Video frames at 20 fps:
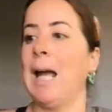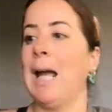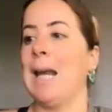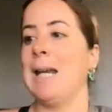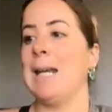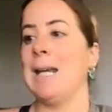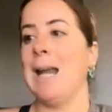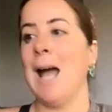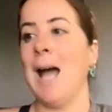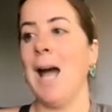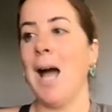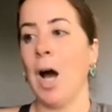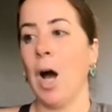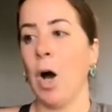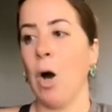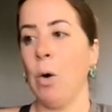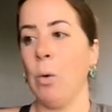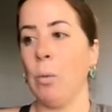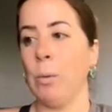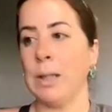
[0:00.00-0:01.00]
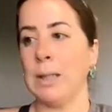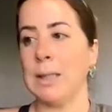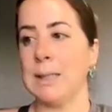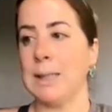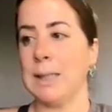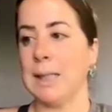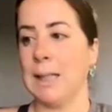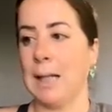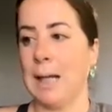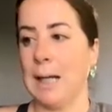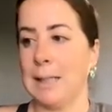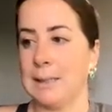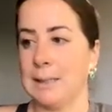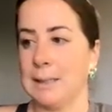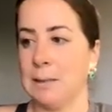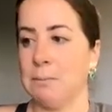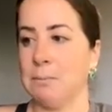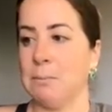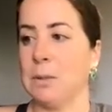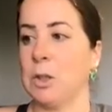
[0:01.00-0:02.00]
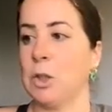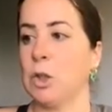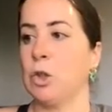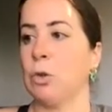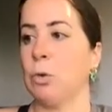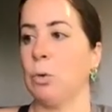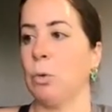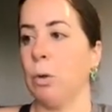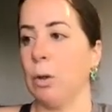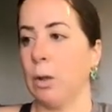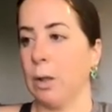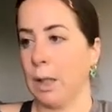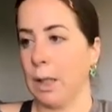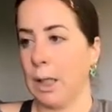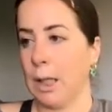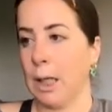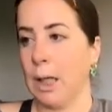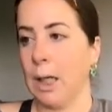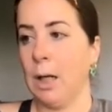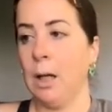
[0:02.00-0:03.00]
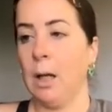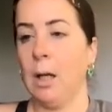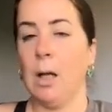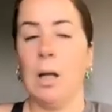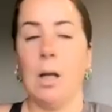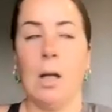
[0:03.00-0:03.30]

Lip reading: And now we see it as the majority